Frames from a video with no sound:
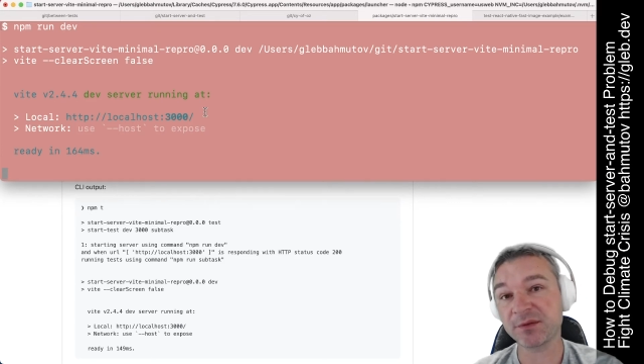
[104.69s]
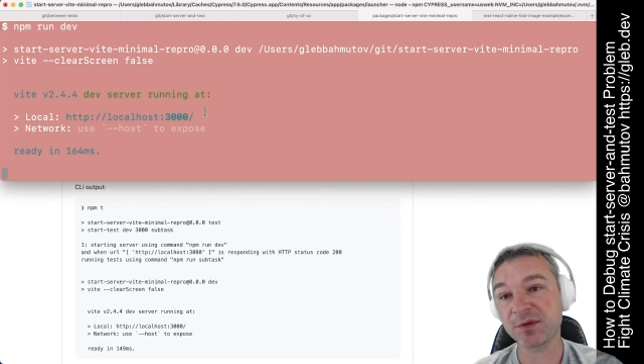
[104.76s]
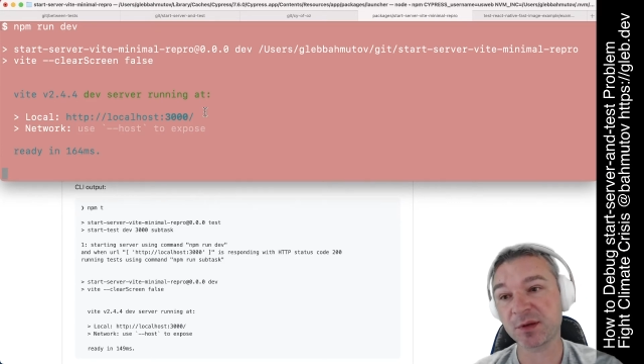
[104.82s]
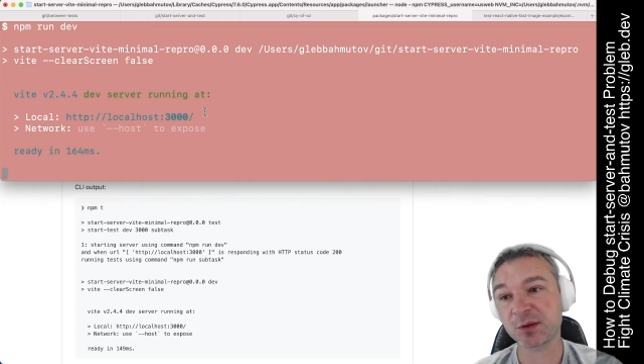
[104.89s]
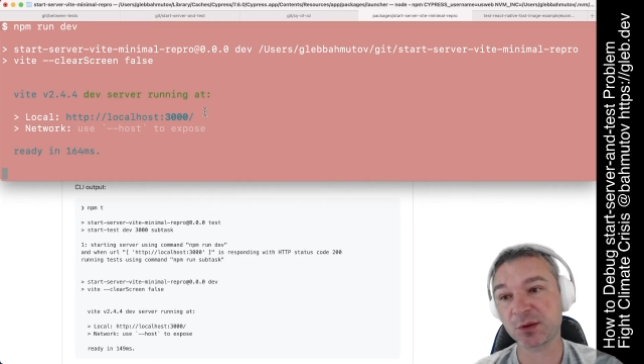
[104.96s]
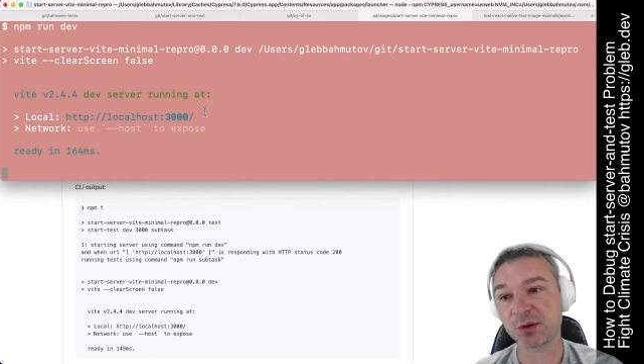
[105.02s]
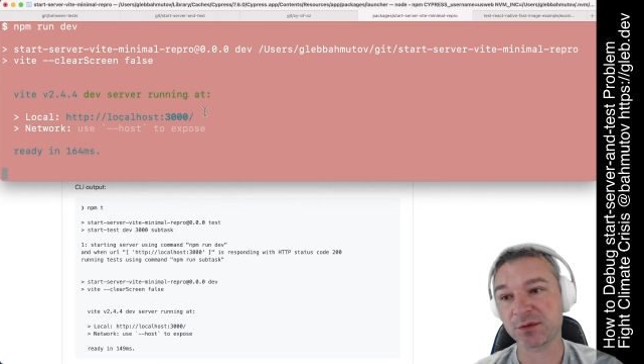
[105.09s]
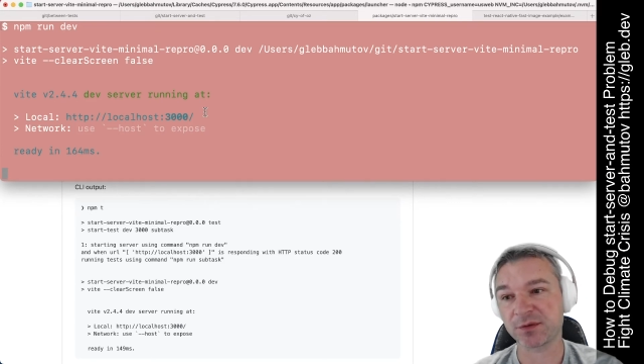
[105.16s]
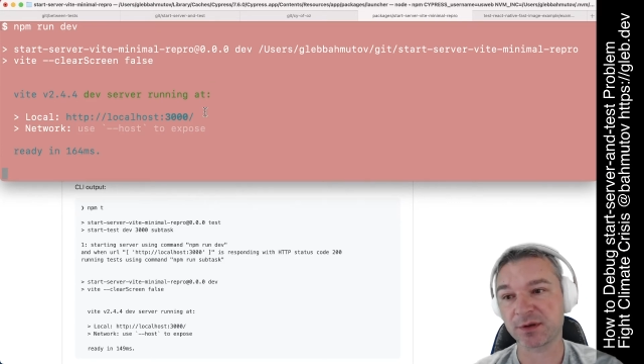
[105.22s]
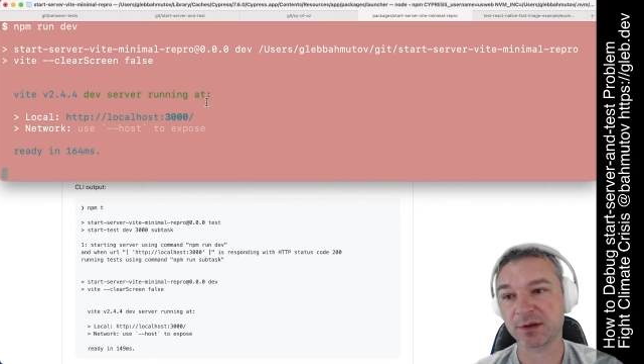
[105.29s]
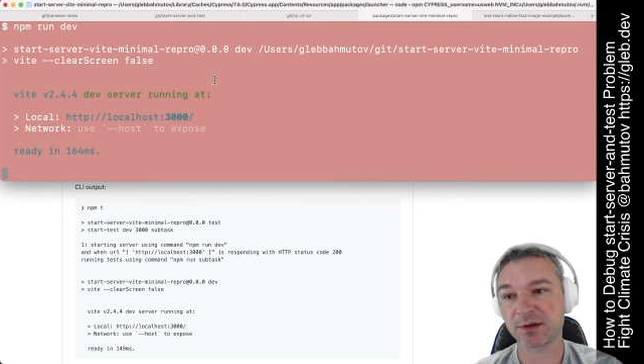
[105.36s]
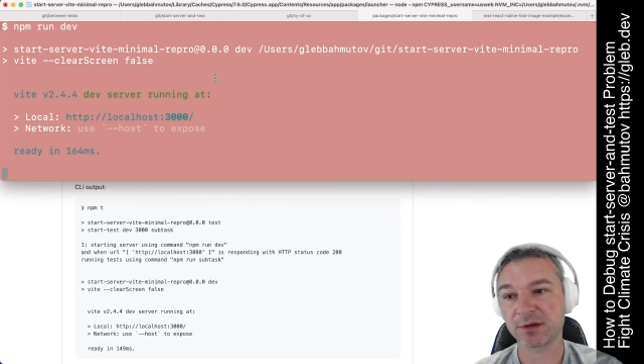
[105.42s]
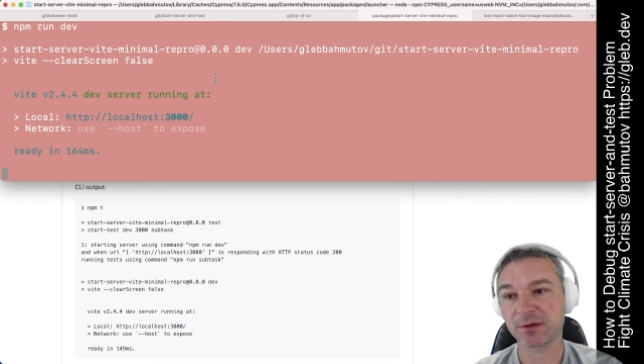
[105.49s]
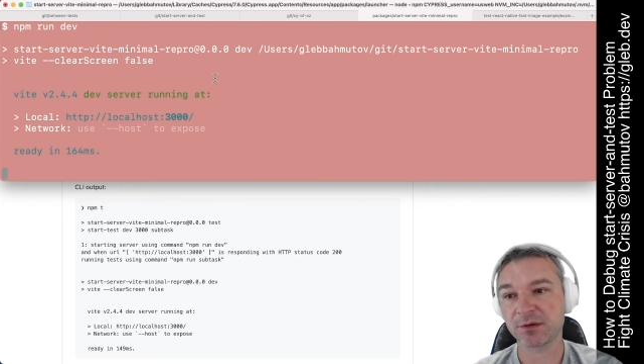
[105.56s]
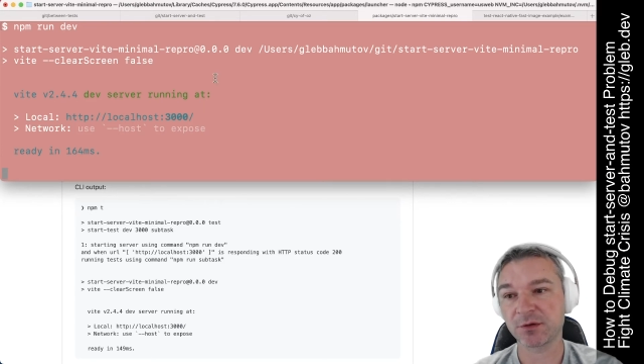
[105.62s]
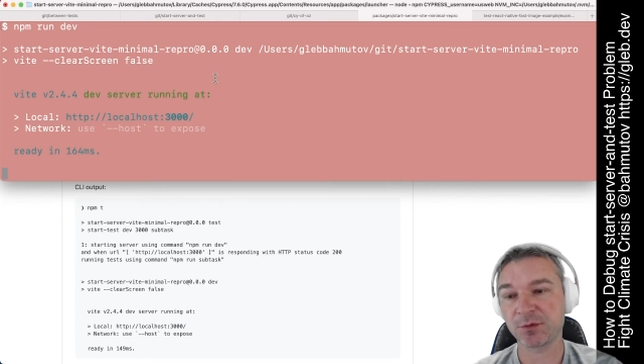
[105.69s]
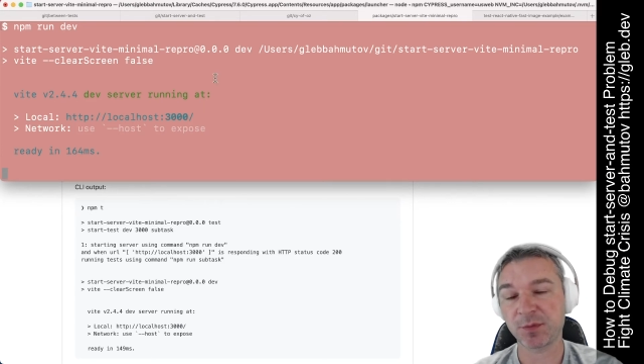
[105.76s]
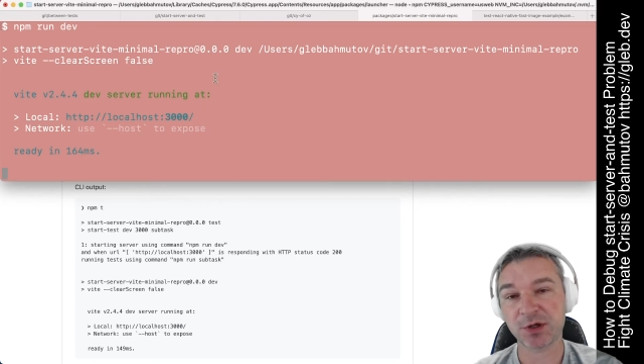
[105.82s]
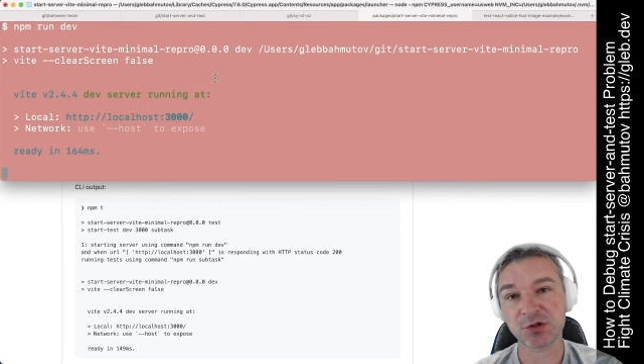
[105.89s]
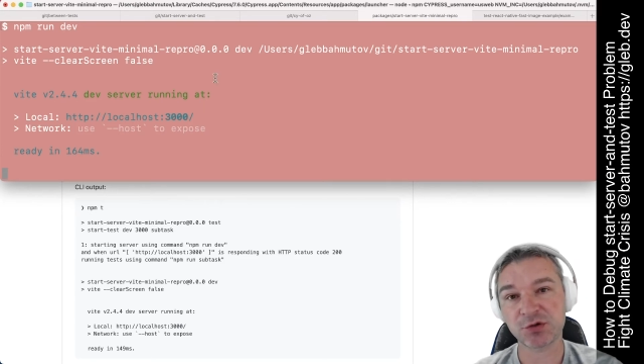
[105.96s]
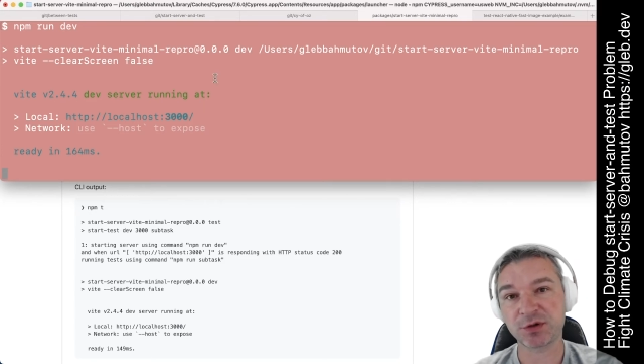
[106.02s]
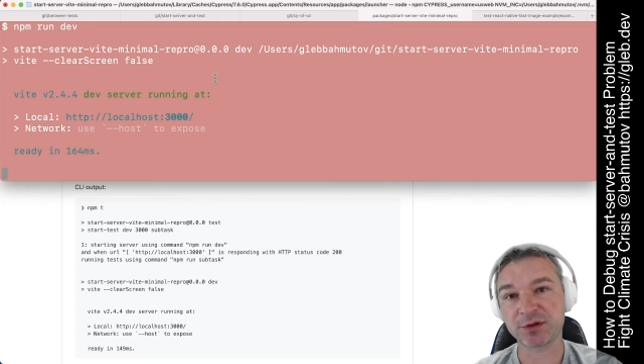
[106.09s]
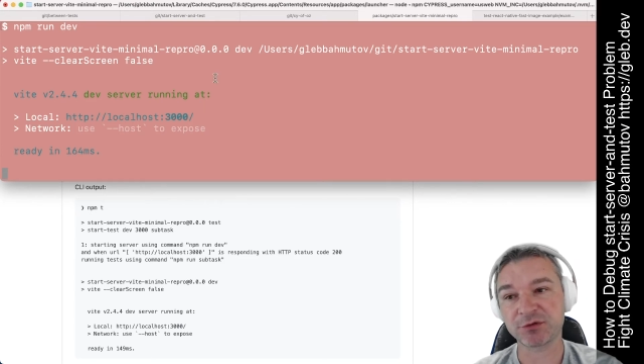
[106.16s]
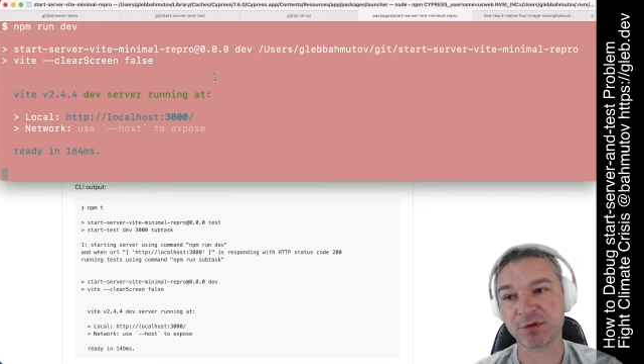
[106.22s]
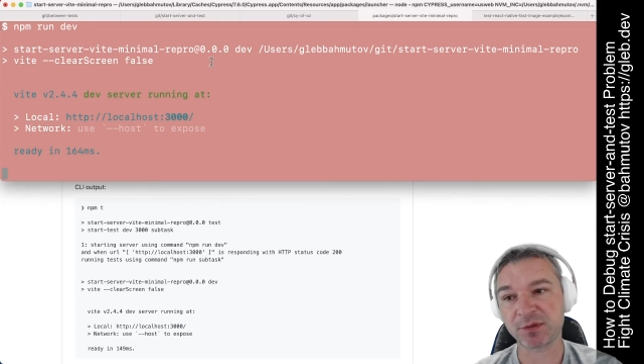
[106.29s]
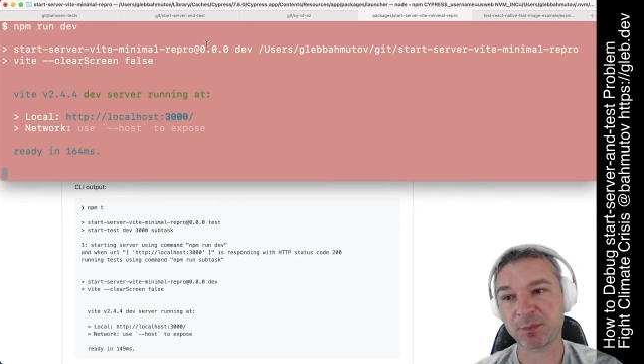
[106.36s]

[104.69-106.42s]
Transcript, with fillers: the server to make sure it